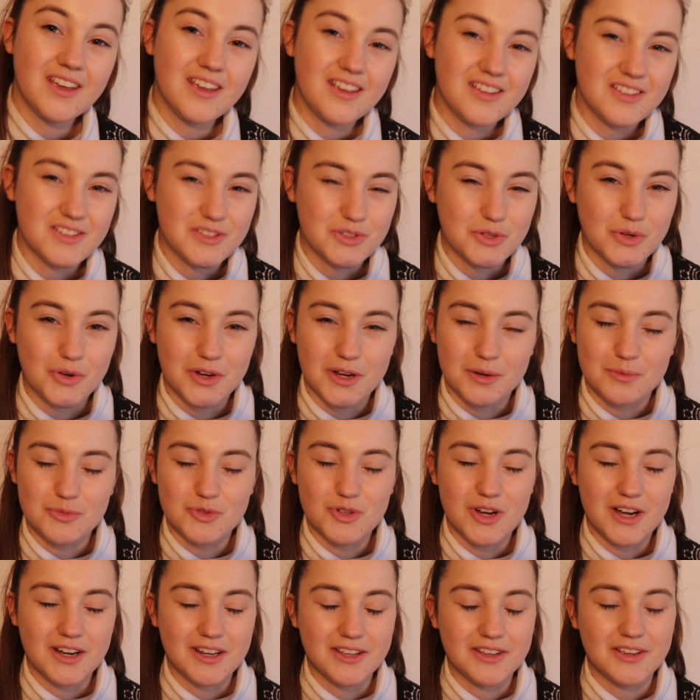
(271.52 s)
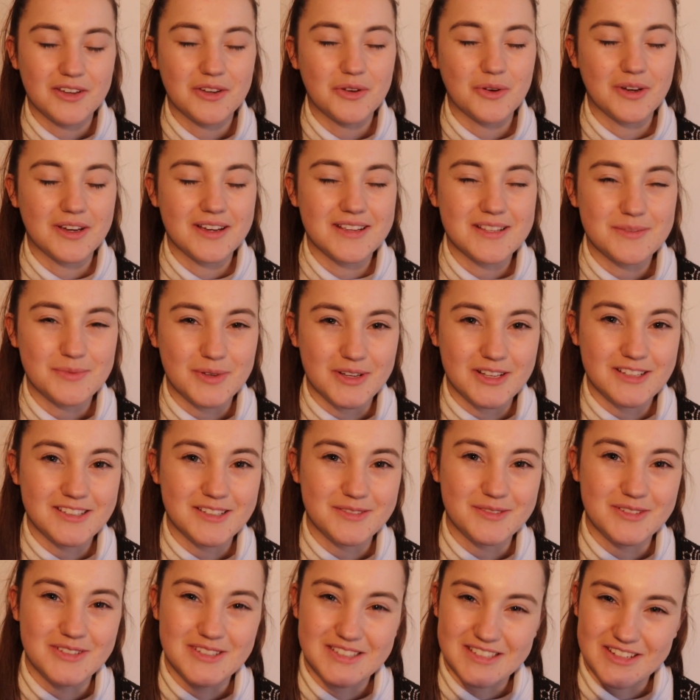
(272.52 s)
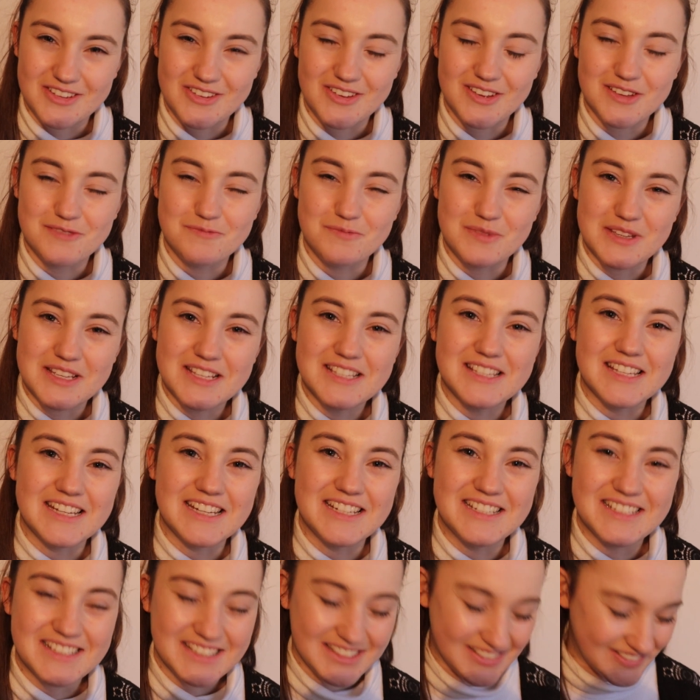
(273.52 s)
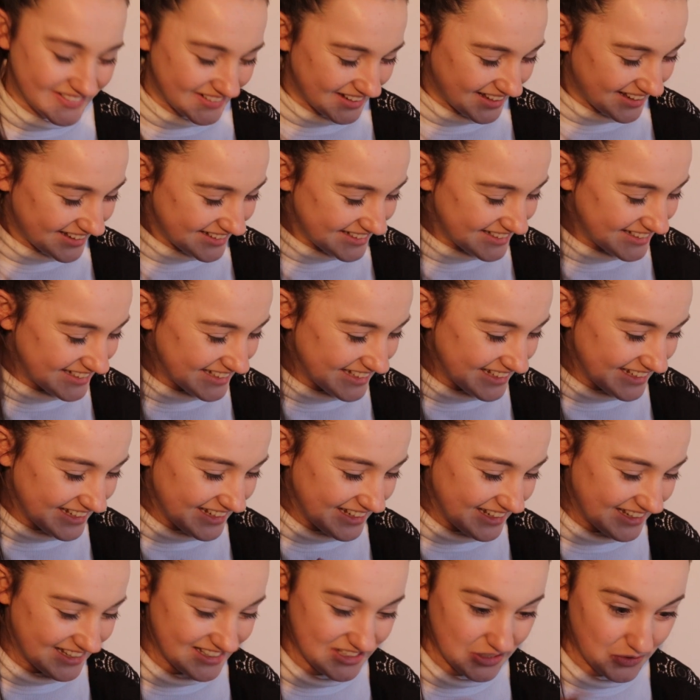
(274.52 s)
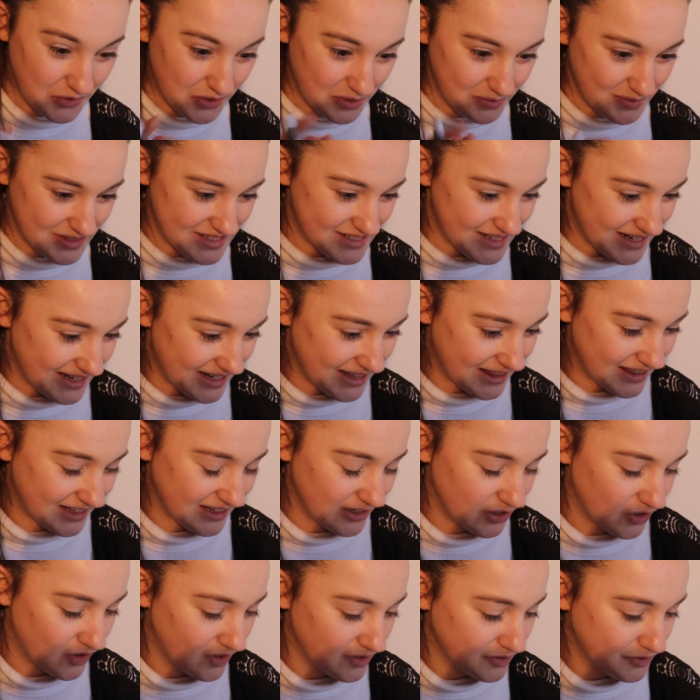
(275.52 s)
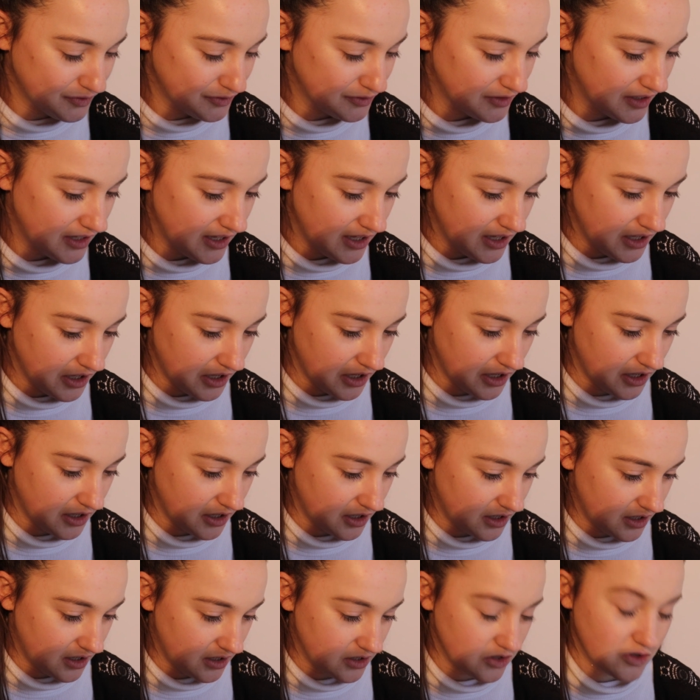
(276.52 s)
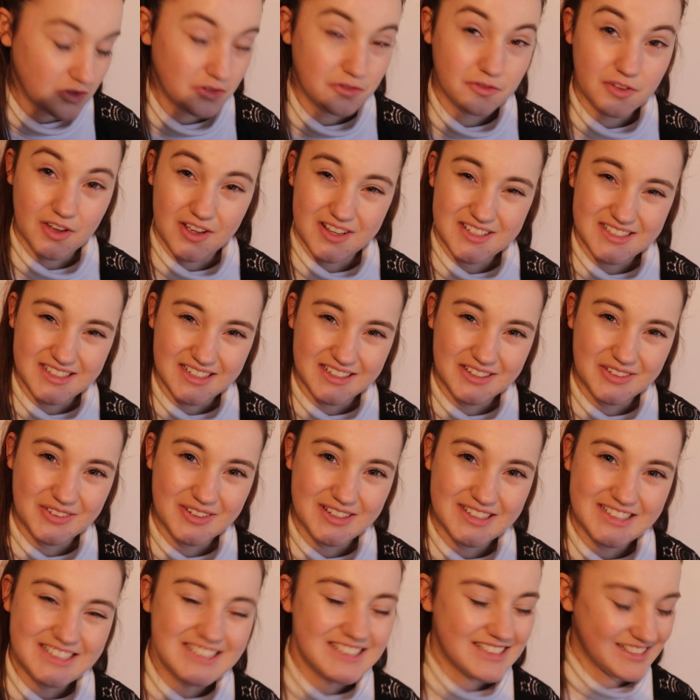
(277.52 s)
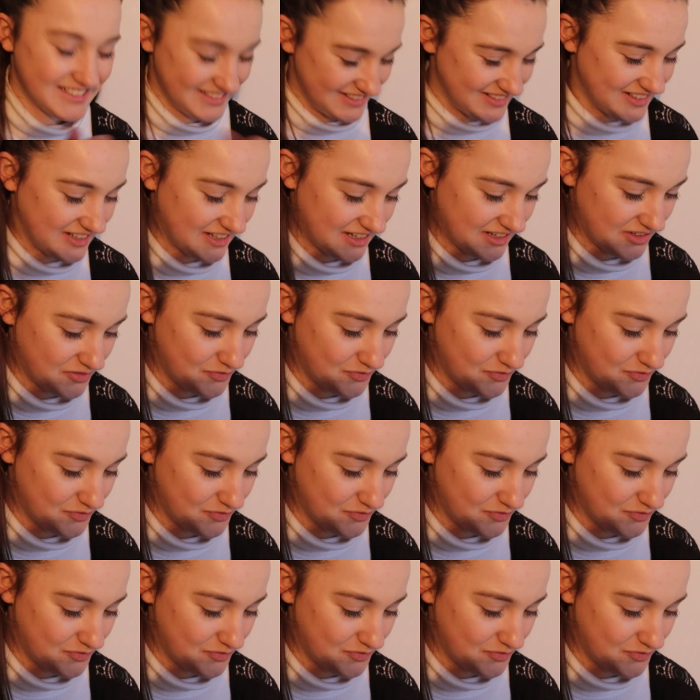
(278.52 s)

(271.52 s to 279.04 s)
Sorry, I'm trying to go quick as possible so you can be seen sooner. Don't want to miss anything off. Your first language. Okay.